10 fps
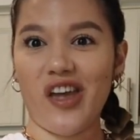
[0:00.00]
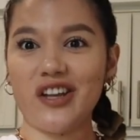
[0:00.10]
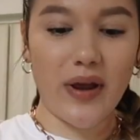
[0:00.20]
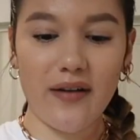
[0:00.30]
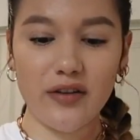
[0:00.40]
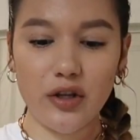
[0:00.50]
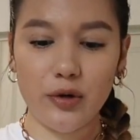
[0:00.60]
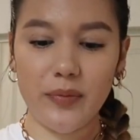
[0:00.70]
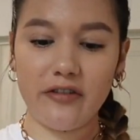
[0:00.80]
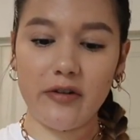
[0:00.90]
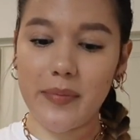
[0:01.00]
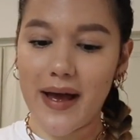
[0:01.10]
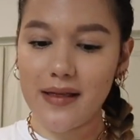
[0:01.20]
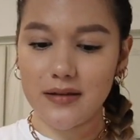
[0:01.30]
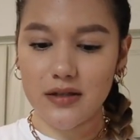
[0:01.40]
We have a little bit of a
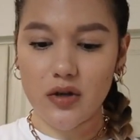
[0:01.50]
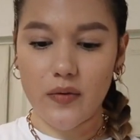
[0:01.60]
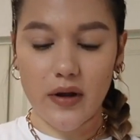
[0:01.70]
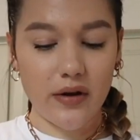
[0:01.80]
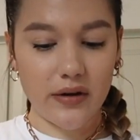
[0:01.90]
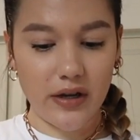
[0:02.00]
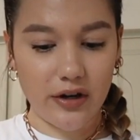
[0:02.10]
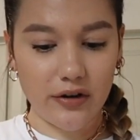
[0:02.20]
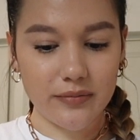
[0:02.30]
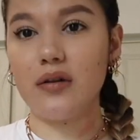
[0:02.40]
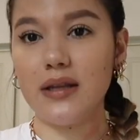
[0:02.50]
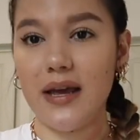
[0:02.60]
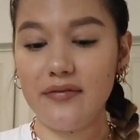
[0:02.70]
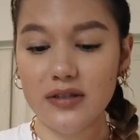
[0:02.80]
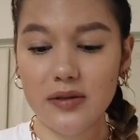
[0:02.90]
balance going on here.
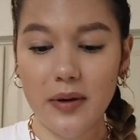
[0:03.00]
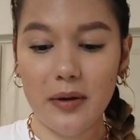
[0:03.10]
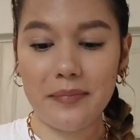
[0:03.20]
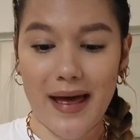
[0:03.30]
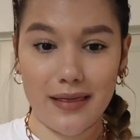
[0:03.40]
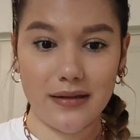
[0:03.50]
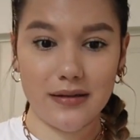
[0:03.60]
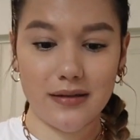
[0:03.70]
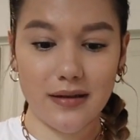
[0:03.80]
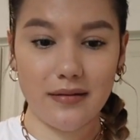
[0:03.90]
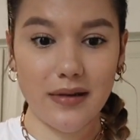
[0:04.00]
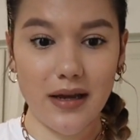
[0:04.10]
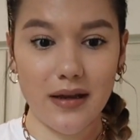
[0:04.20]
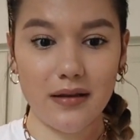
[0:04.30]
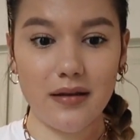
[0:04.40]
Life is about balance, okay?